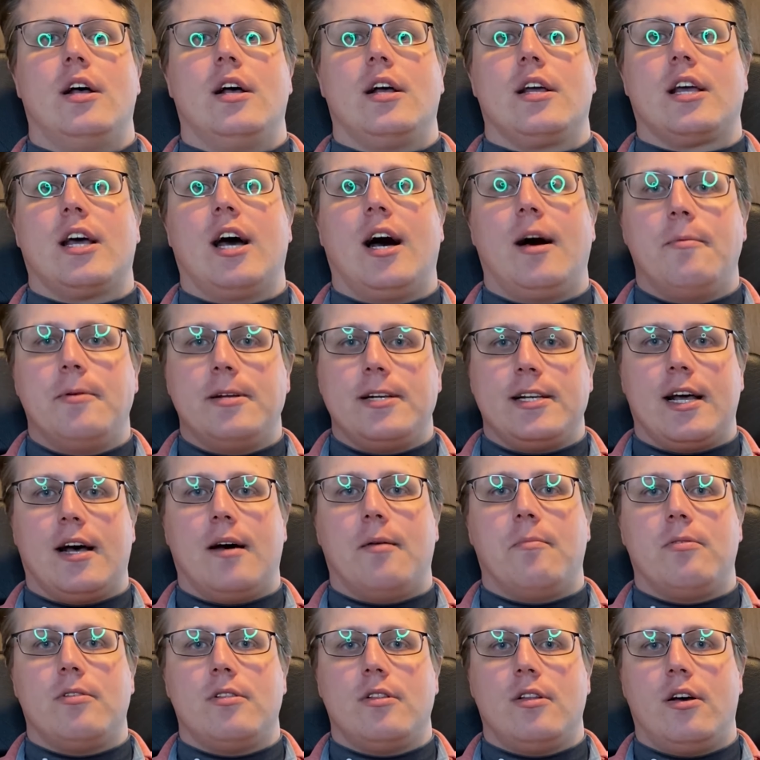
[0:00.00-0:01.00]
Comment down
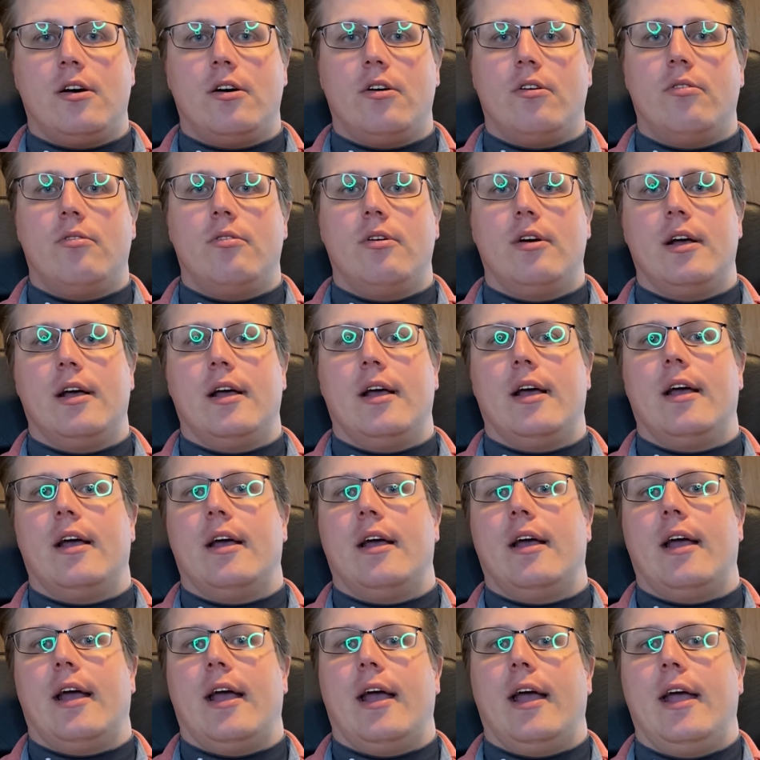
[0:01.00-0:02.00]
below,
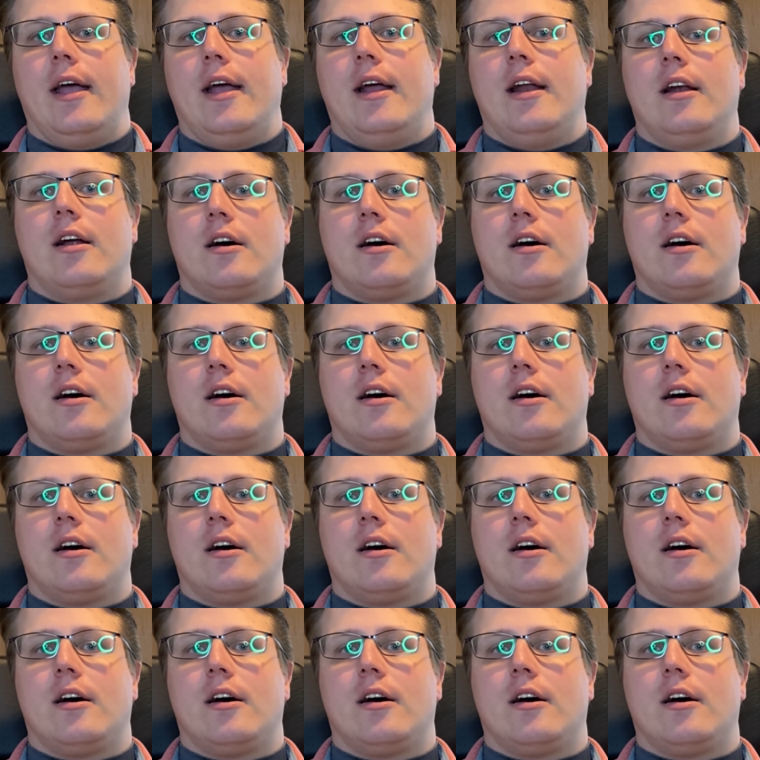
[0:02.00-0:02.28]
and